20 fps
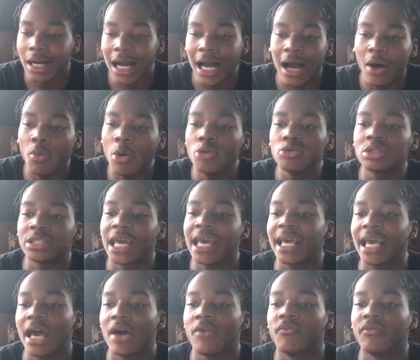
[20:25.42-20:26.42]
I won't
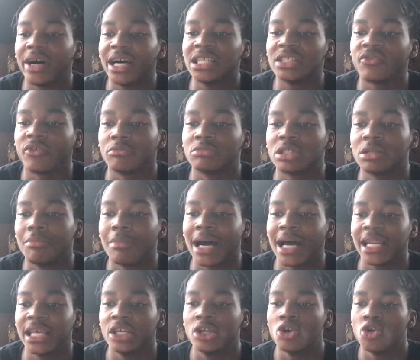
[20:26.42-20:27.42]
take advice from
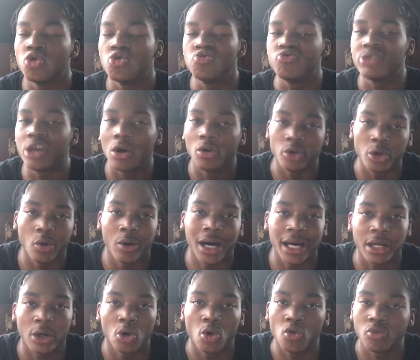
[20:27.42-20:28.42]
somebody who don't know how
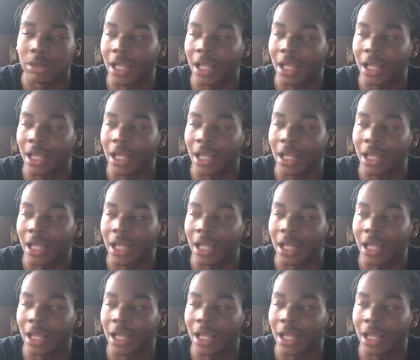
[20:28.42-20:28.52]
to hoop.